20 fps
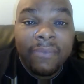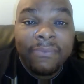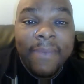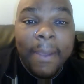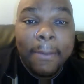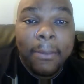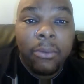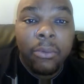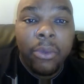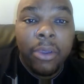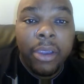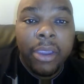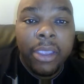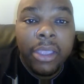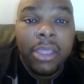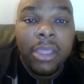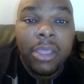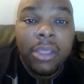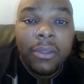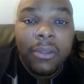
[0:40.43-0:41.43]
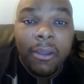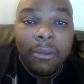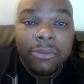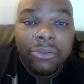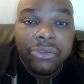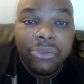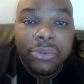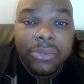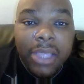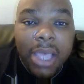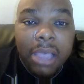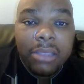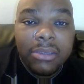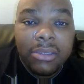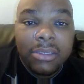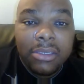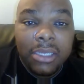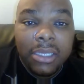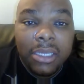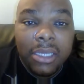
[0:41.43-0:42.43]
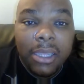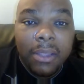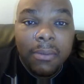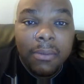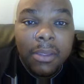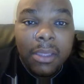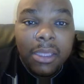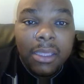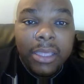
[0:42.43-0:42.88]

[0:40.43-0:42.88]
in February of 2010